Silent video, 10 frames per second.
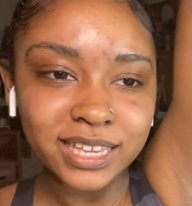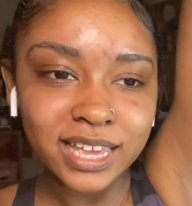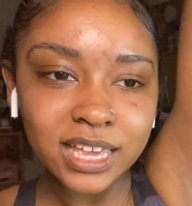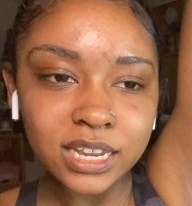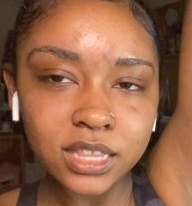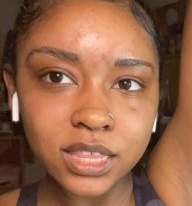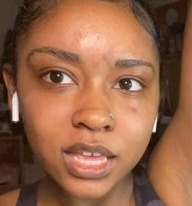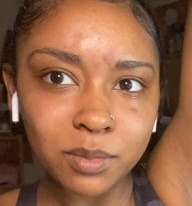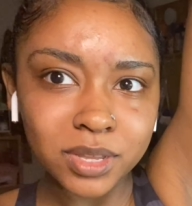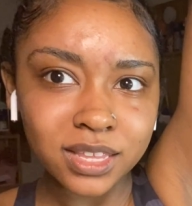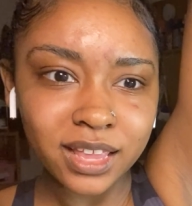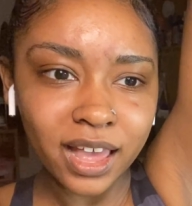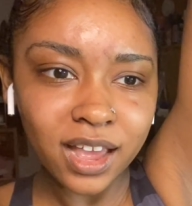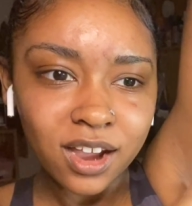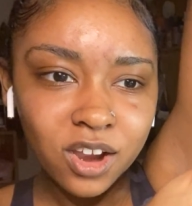get anything, but
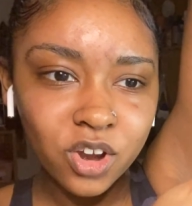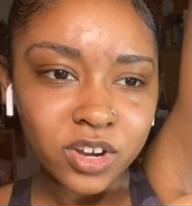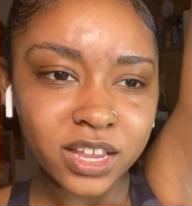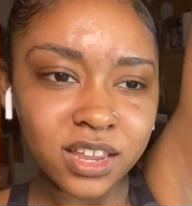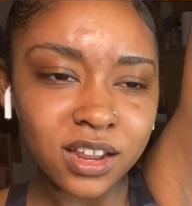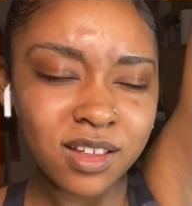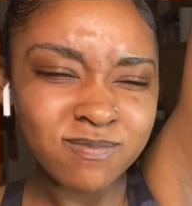that hurted.